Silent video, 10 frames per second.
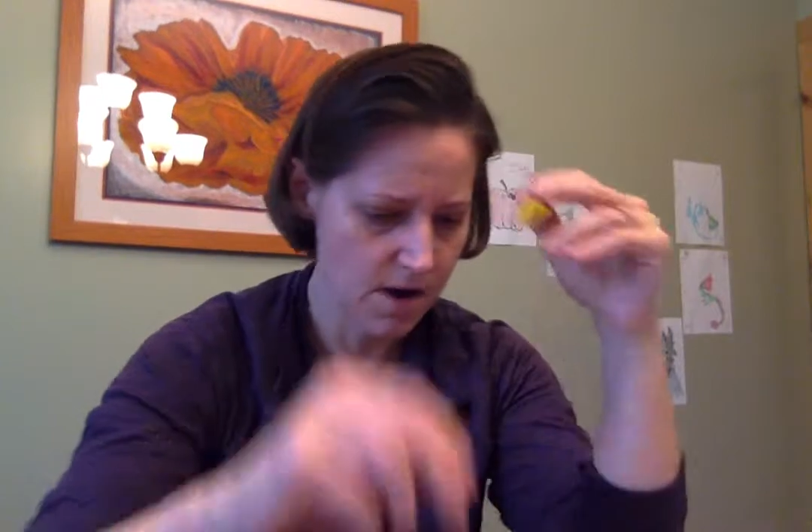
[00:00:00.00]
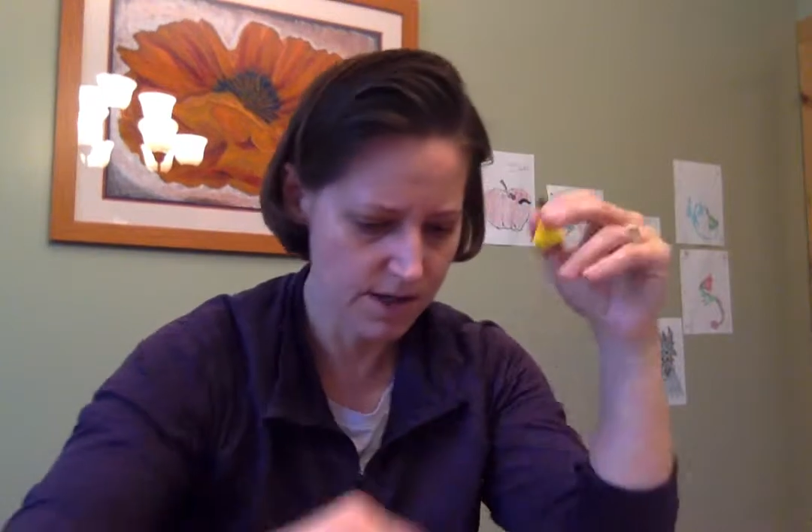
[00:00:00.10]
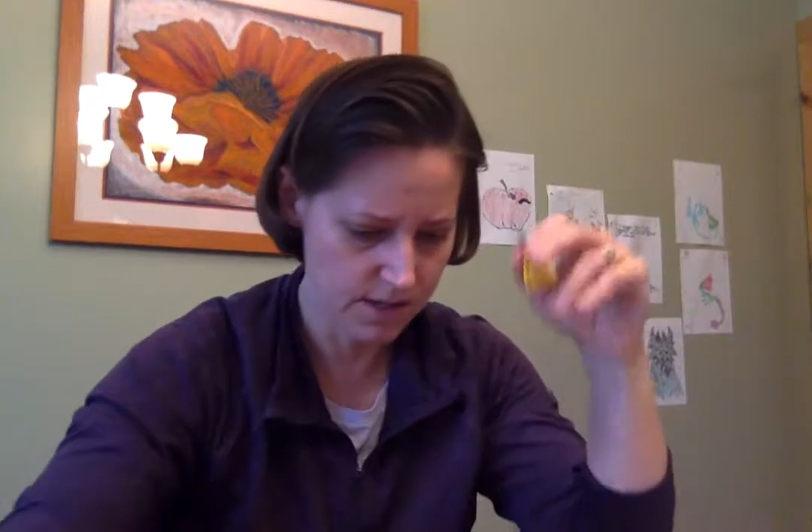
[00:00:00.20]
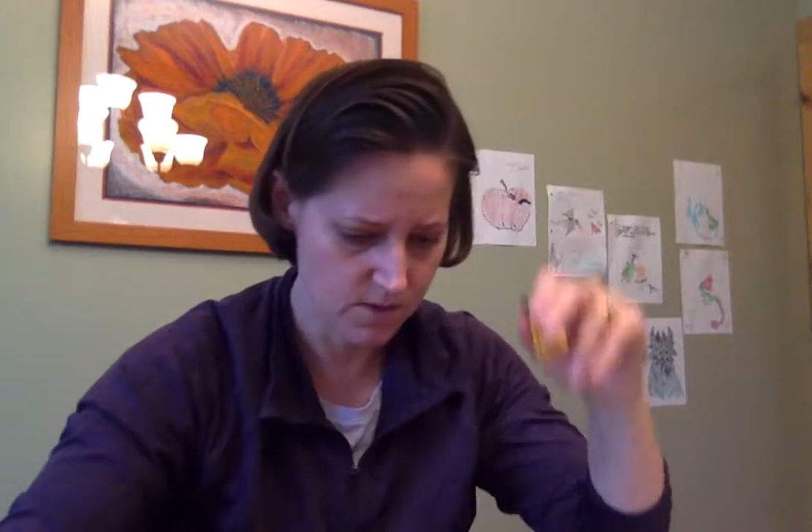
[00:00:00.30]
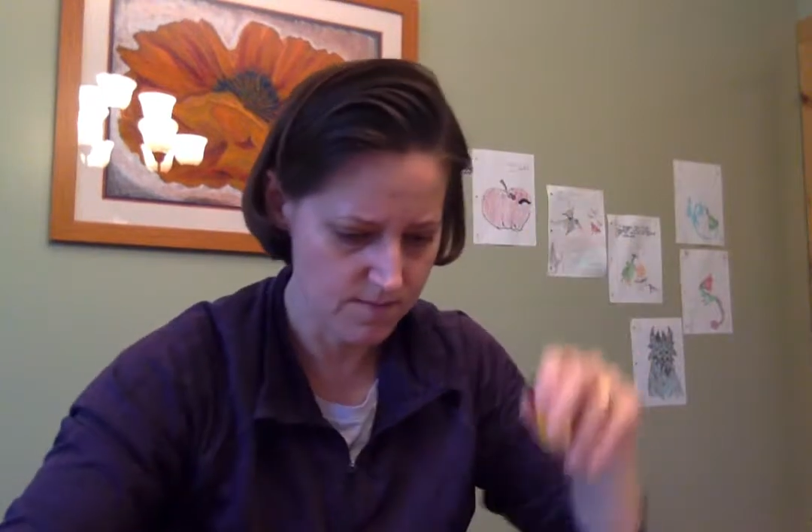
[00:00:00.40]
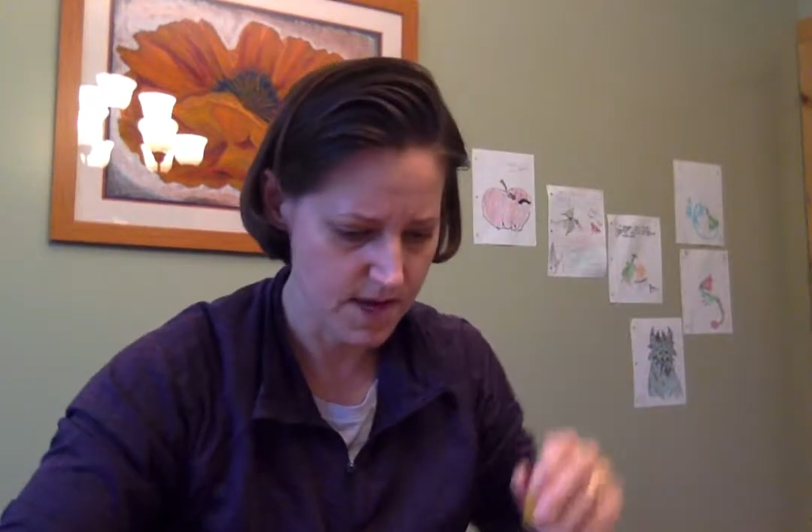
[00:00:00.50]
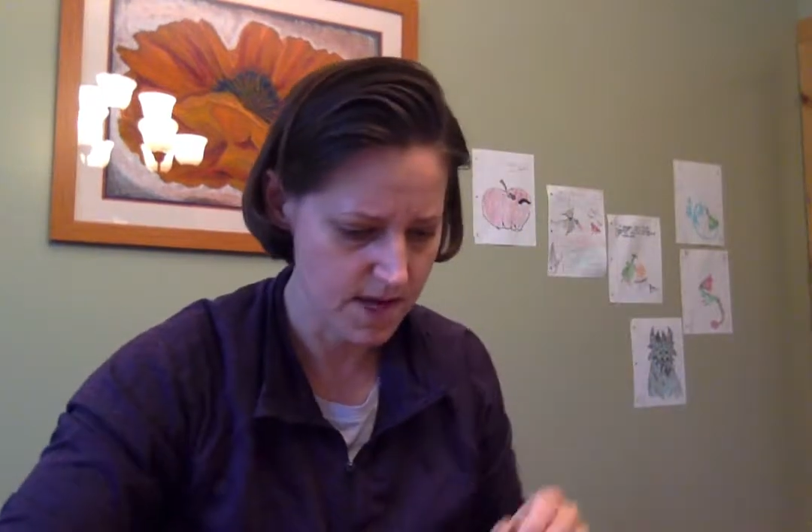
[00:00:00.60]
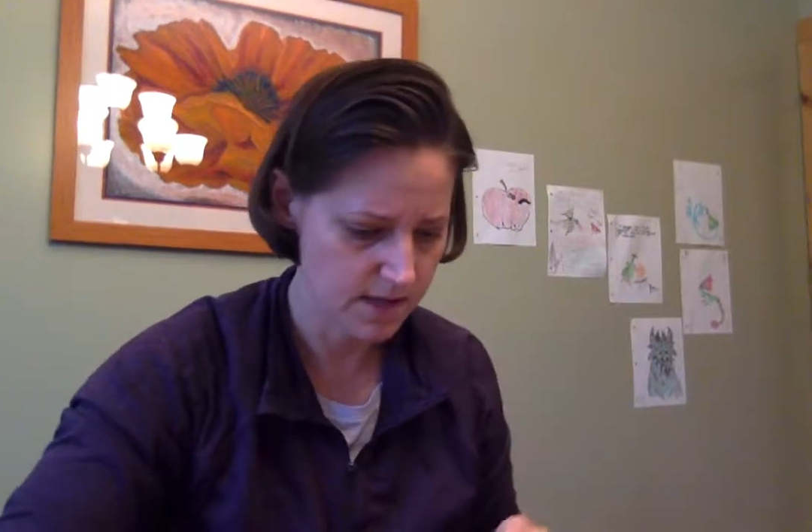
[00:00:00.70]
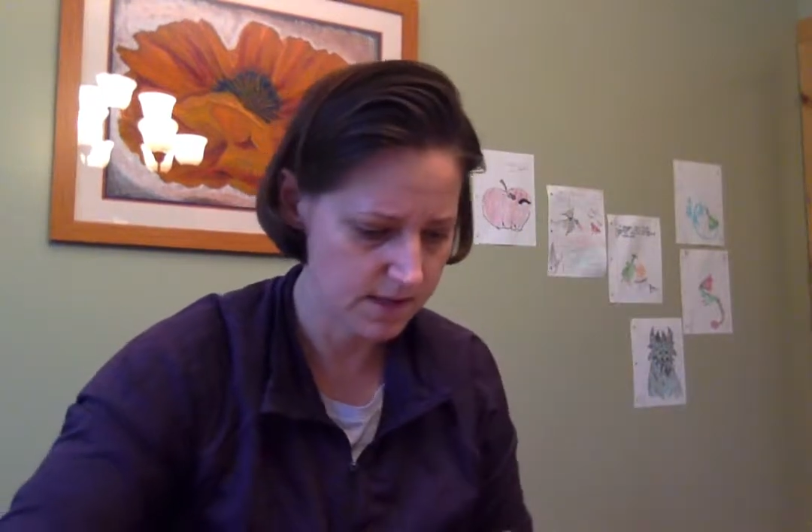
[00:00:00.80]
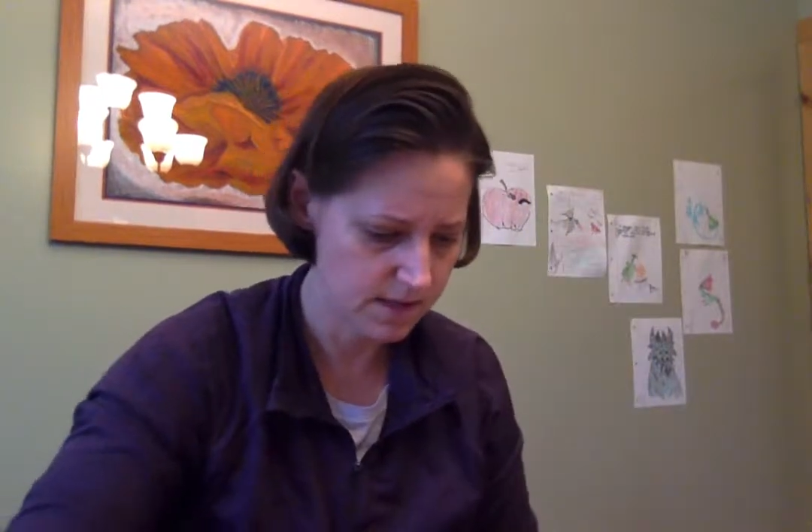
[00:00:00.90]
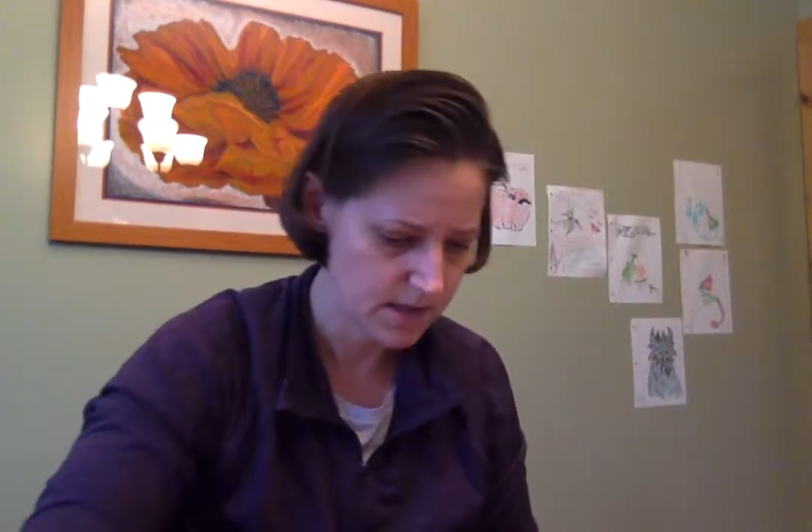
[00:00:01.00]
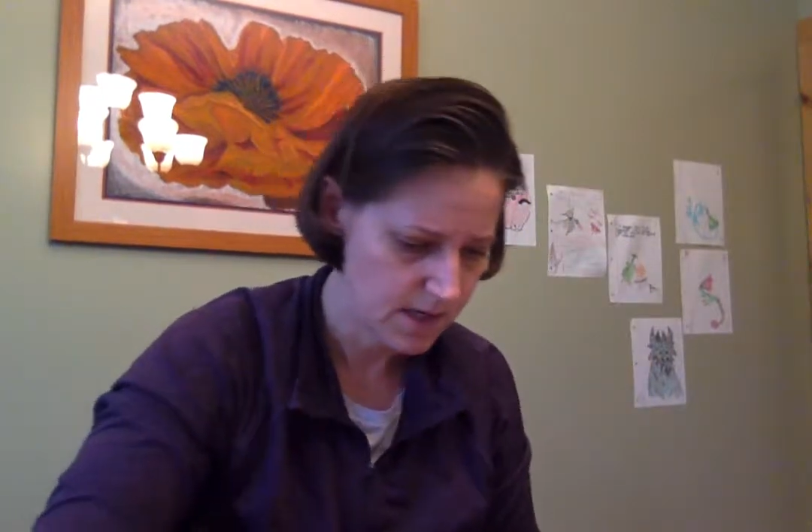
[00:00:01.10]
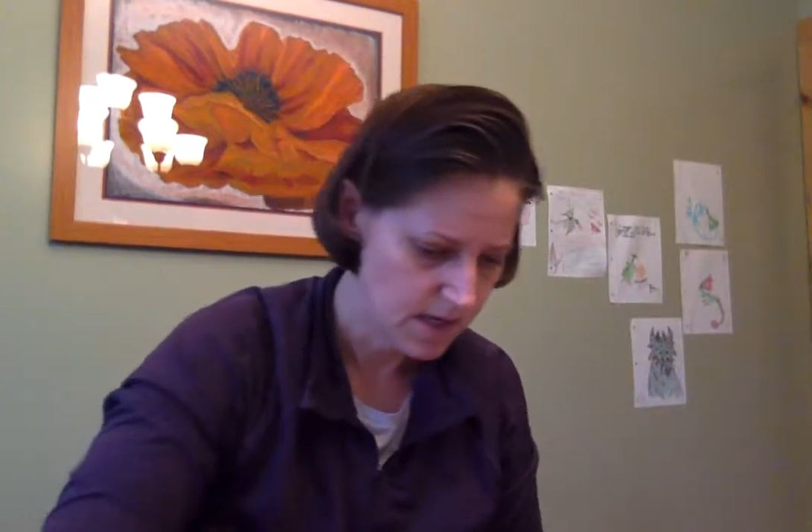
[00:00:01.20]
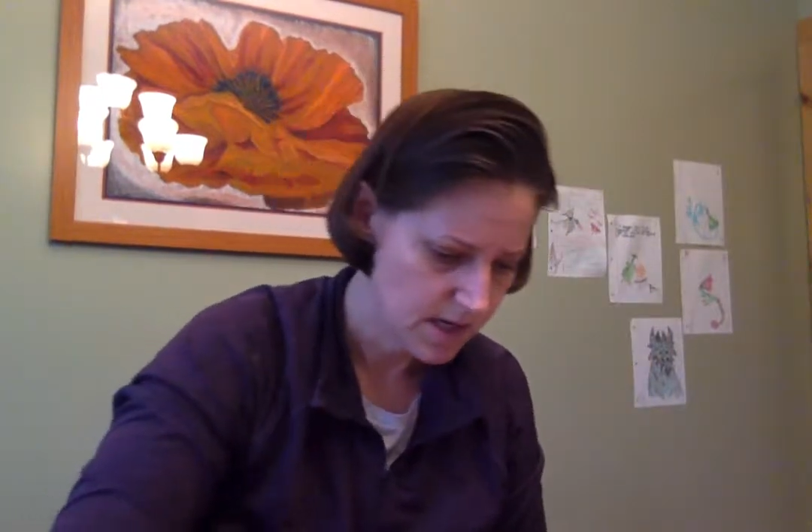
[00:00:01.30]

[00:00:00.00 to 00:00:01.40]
also makes